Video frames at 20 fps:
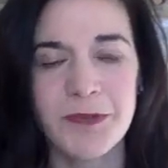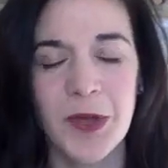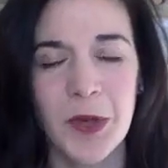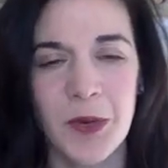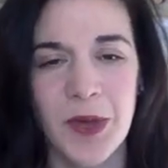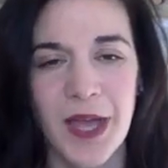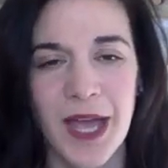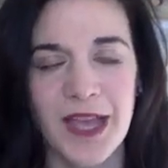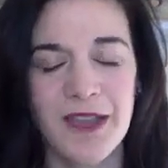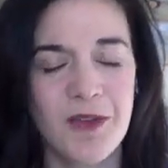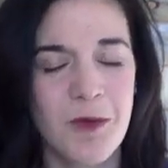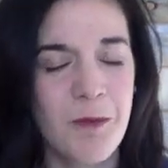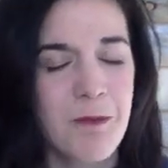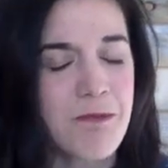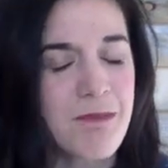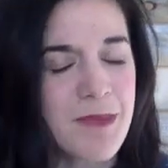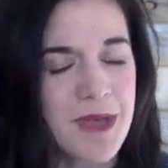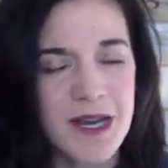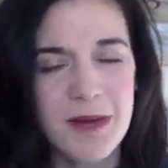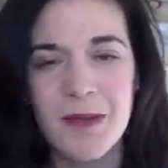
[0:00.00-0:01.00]
Okay, so
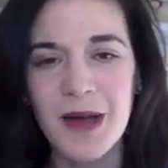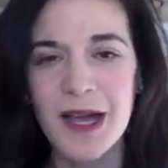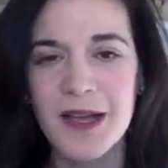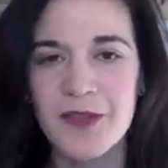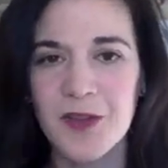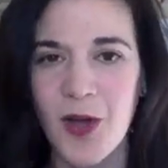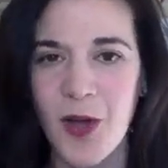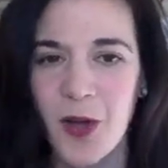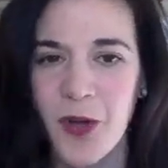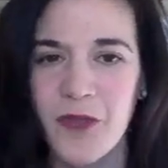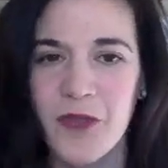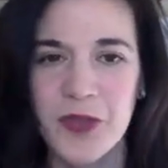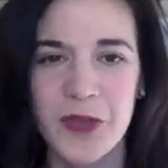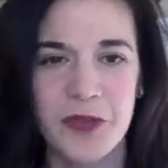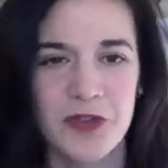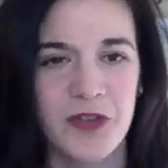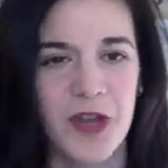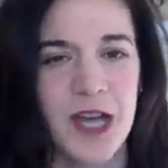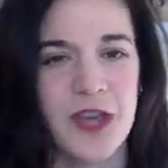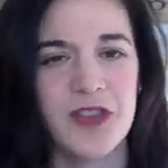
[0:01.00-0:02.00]
minimize all of the
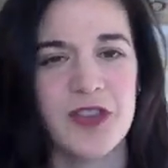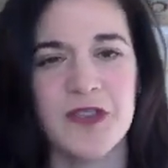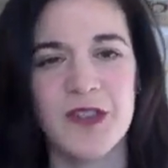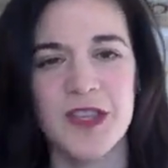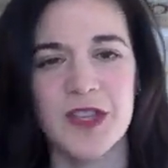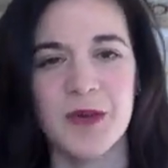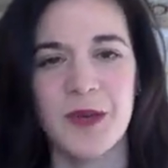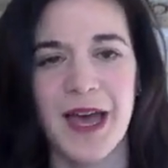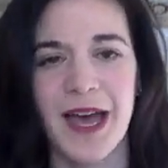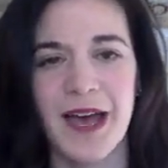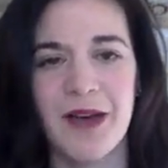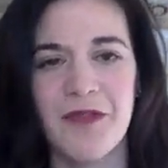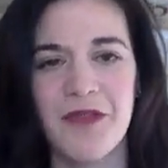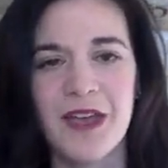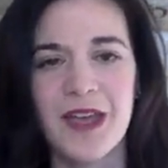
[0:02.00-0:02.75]
distractions that you have.